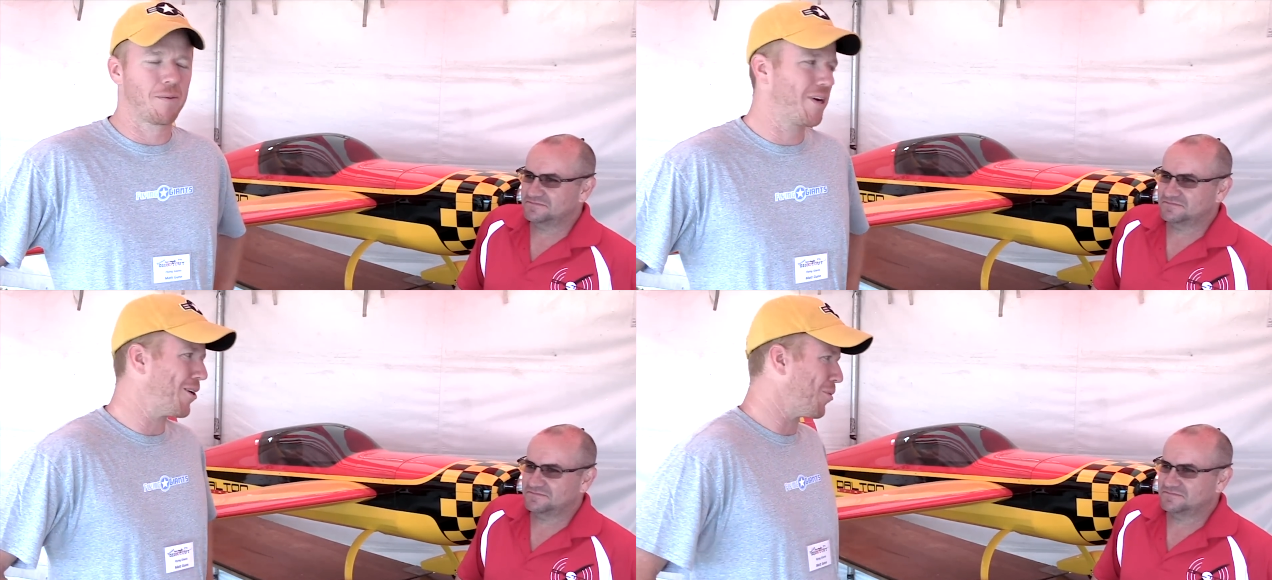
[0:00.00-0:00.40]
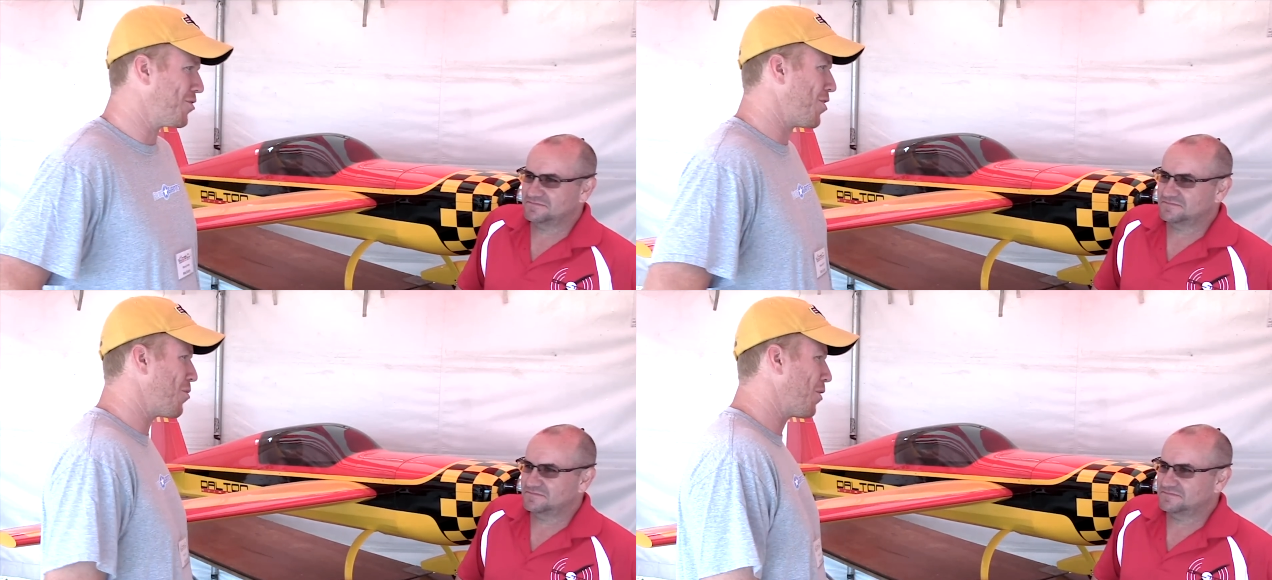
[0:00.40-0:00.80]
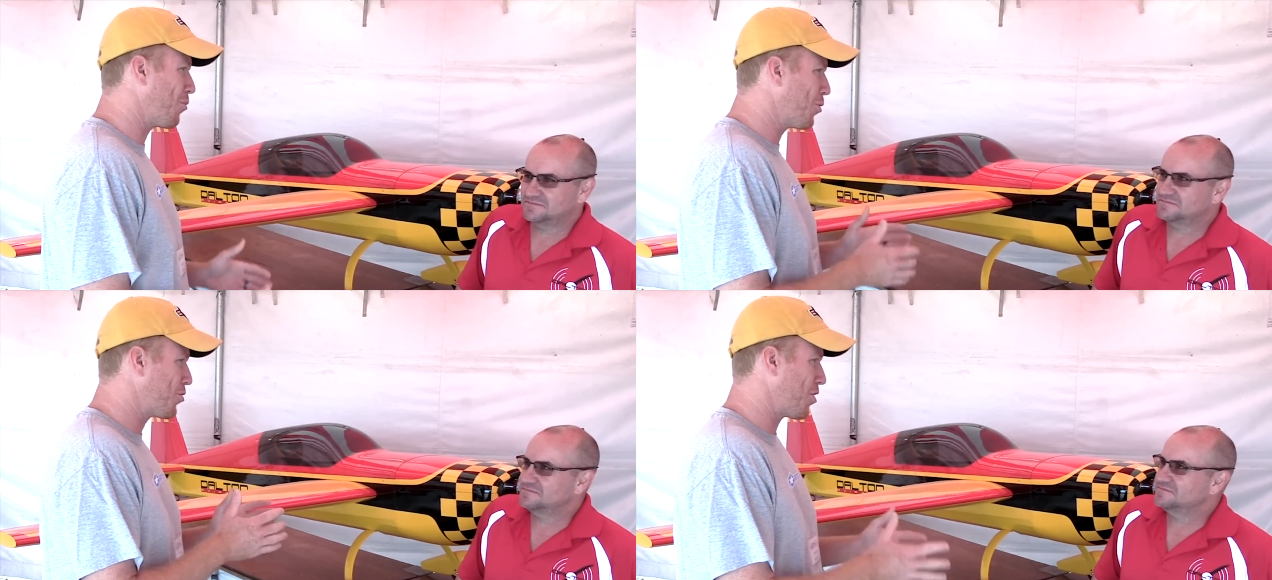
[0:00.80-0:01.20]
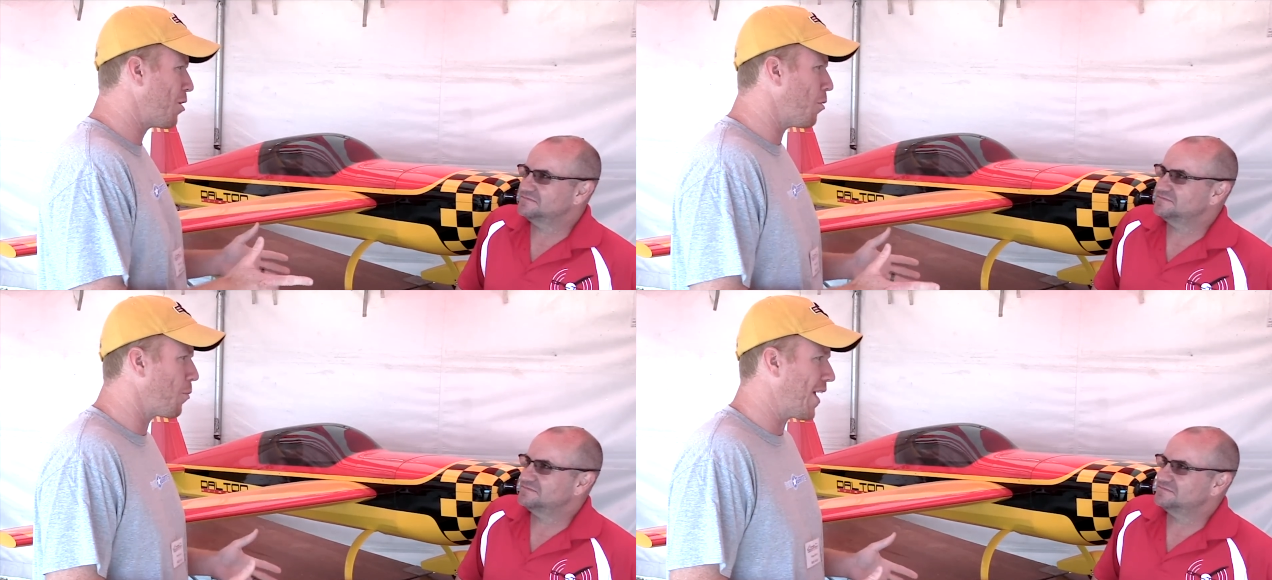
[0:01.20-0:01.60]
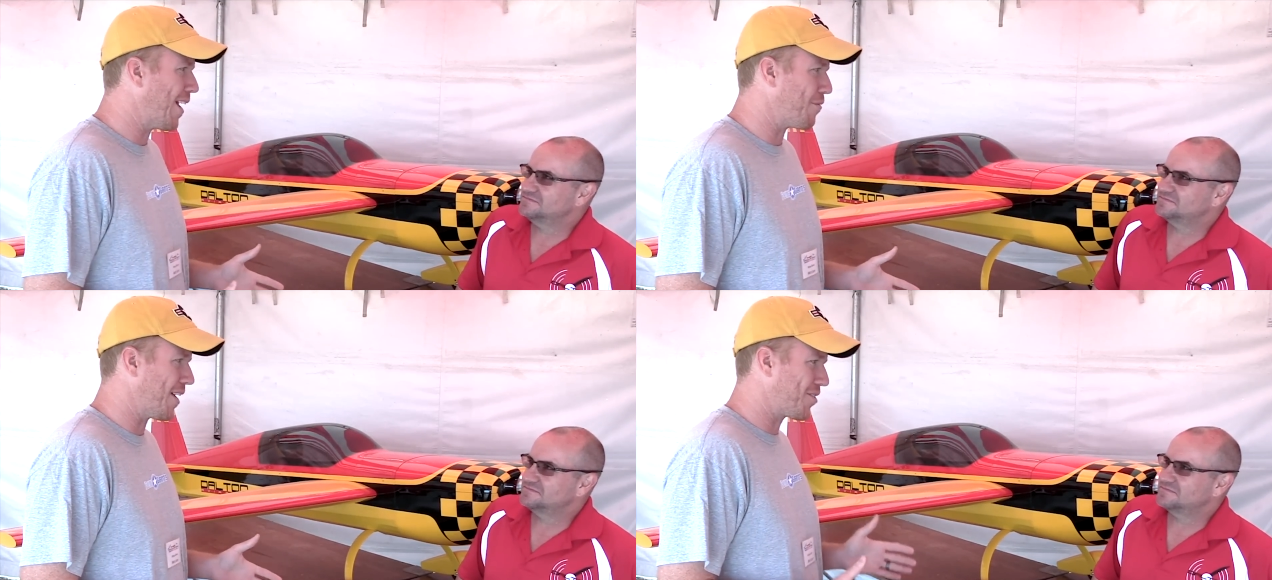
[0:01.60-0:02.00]
Speaker 1: I'm here with Tony Russo and we
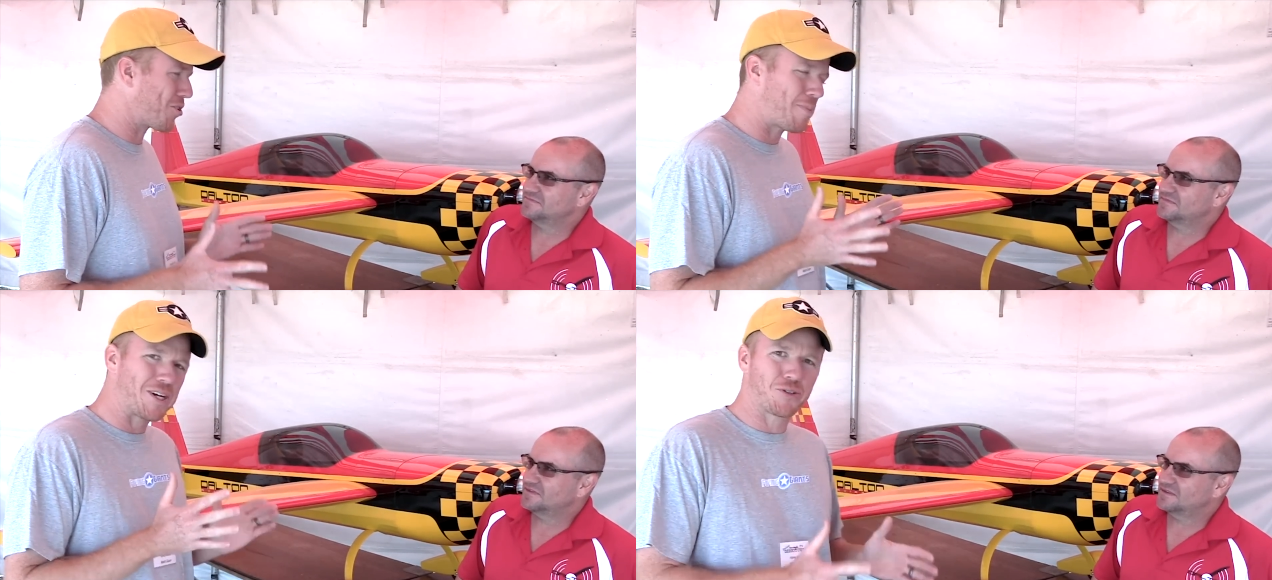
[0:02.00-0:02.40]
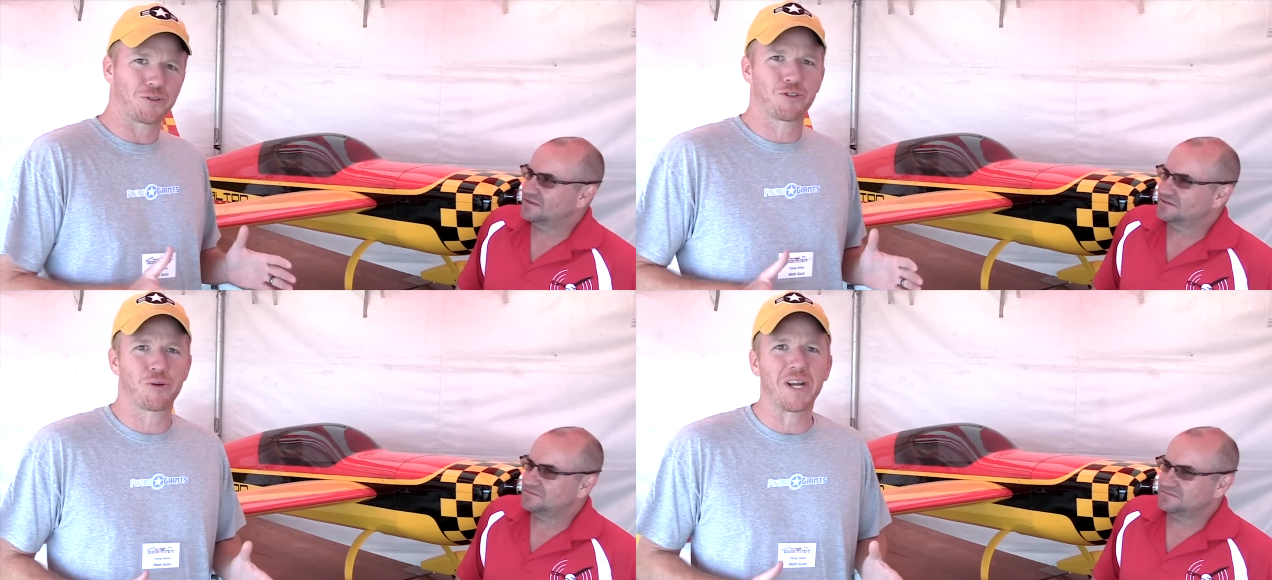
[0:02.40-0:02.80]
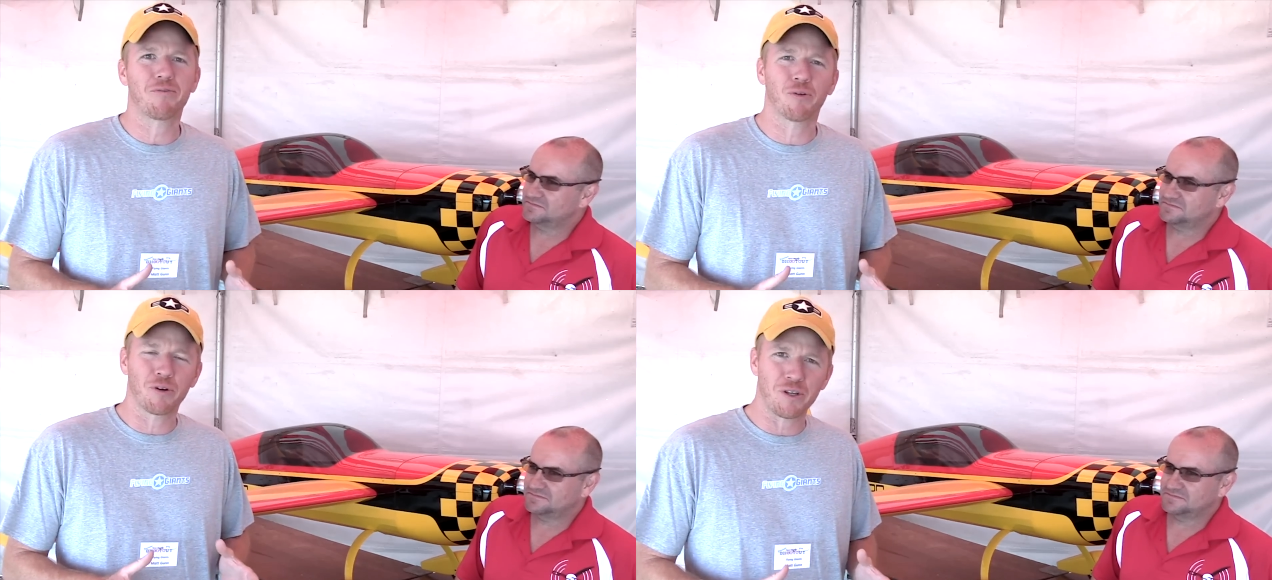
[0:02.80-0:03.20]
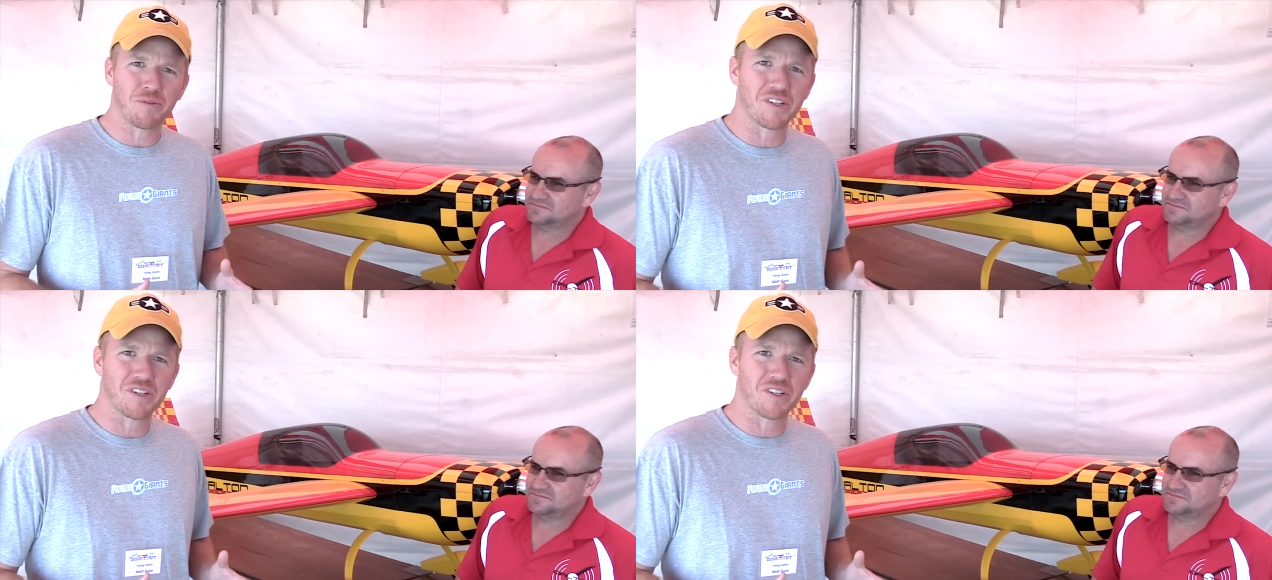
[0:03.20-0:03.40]
have a special treat for you.